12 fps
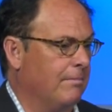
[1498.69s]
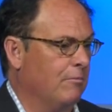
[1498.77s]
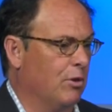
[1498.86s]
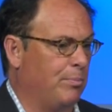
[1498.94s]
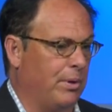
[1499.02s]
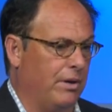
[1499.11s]

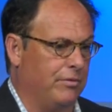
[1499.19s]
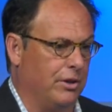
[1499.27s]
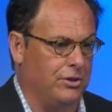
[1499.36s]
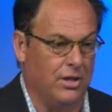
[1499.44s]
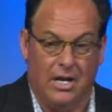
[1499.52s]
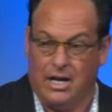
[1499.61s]
We're
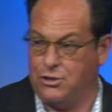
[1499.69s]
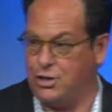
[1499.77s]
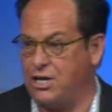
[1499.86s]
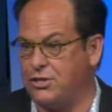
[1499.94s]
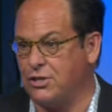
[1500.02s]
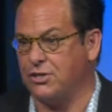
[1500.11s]
privileged. And
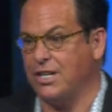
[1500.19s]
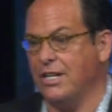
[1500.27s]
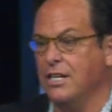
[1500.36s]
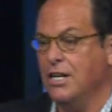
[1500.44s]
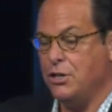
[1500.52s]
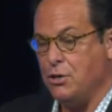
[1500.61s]
Jesus
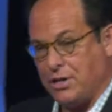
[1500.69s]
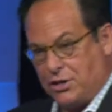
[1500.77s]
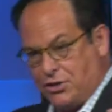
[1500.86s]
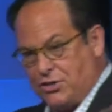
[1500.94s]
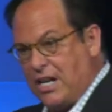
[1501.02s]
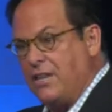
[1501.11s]
said, you could
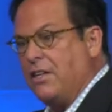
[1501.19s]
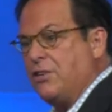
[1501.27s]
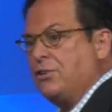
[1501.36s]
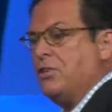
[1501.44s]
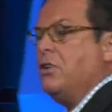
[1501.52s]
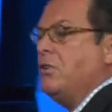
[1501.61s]
see
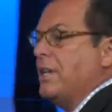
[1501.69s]
this and you